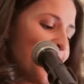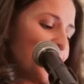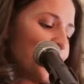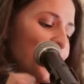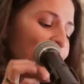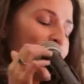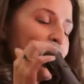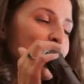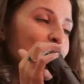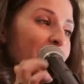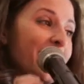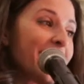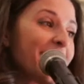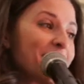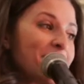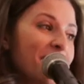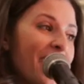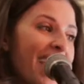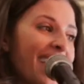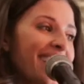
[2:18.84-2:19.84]
will
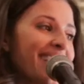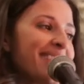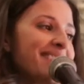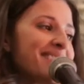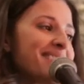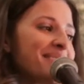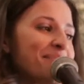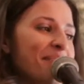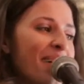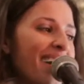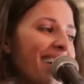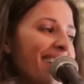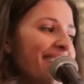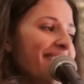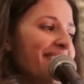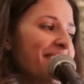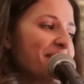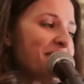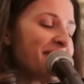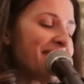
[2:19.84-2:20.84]
bring back the
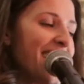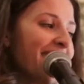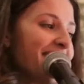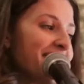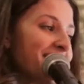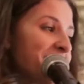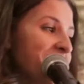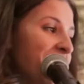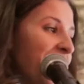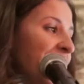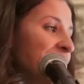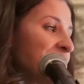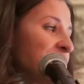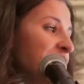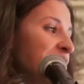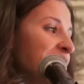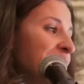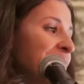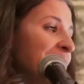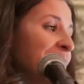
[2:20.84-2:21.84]
smile of
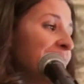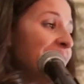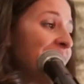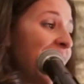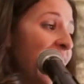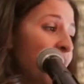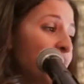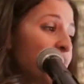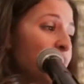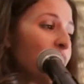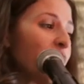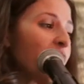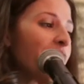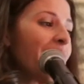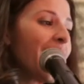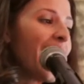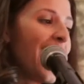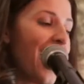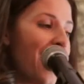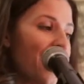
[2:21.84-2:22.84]
satisfaction in an
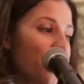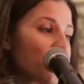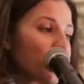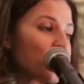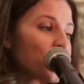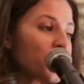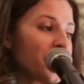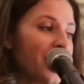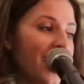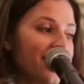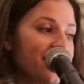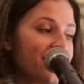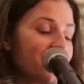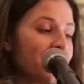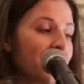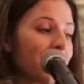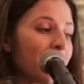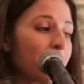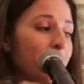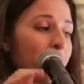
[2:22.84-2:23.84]
ever after
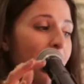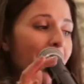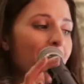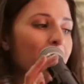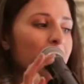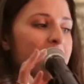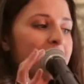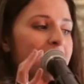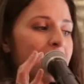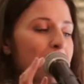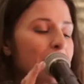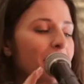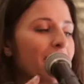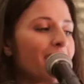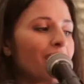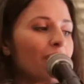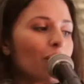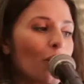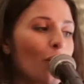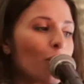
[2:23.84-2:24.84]
ending, bound to
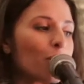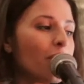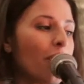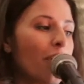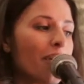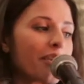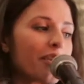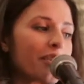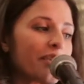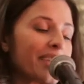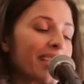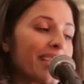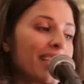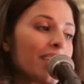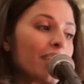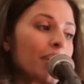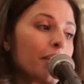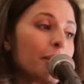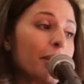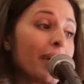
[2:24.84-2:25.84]
be no longer
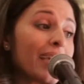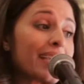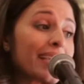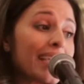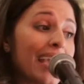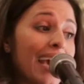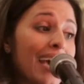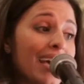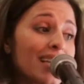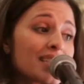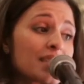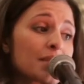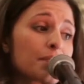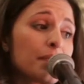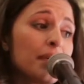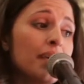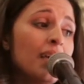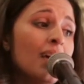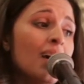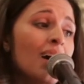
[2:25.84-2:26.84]
here, but
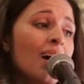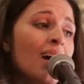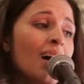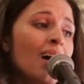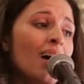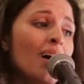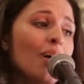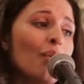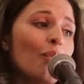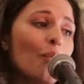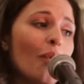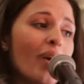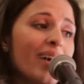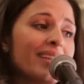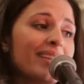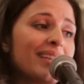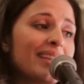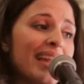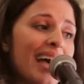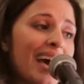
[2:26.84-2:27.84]
gasp
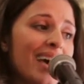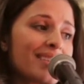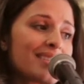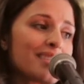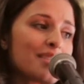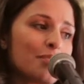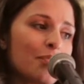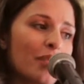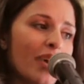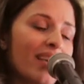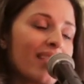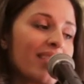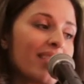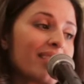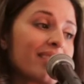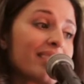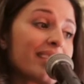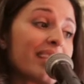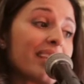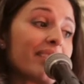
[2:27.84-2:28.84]
one last
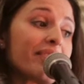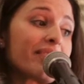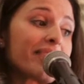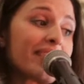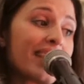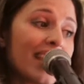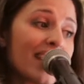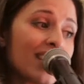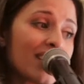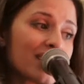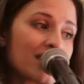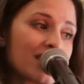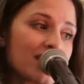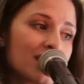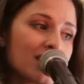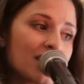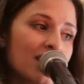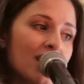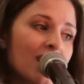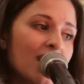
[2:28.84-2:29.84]
breath to give
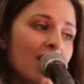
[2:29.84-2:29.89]
thanks.